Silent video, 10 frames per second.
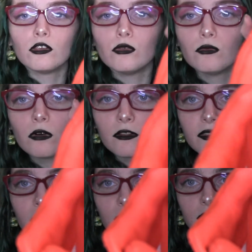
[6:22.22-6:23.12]
you on
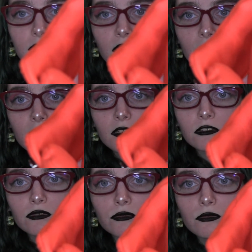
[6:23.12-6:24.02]
the inside
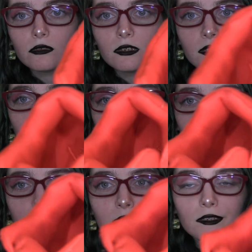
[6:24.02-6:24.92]
as
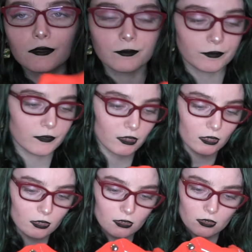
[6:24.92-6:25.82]
well.
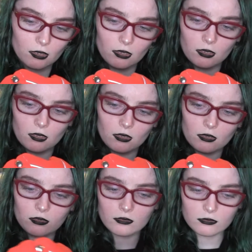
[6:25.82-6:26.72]

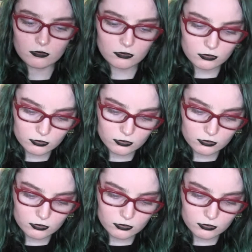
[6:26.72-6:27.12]
And